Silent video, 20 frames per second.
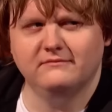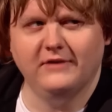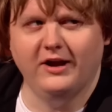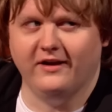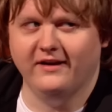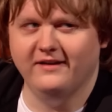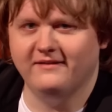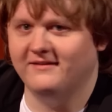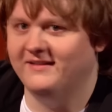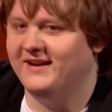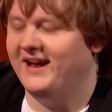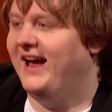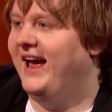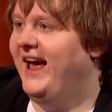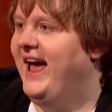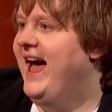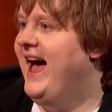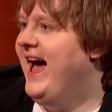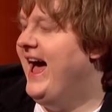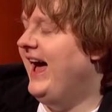All right.
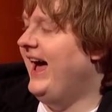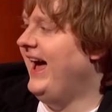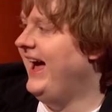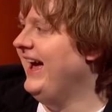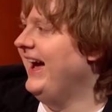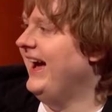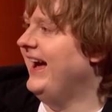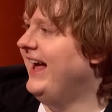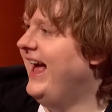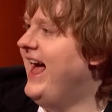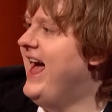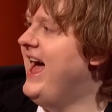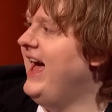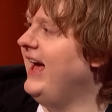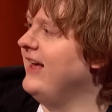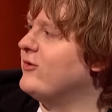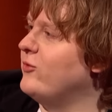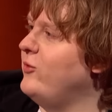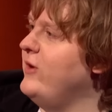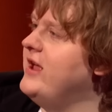
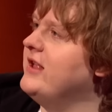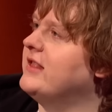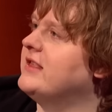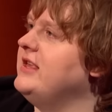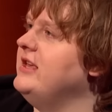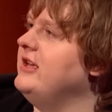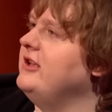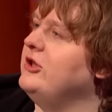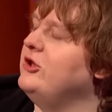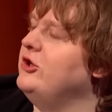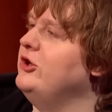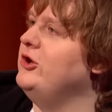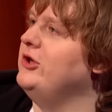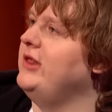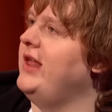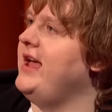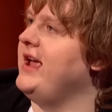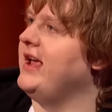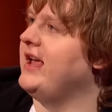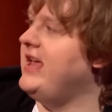It's weird seeing you
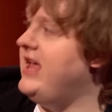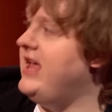like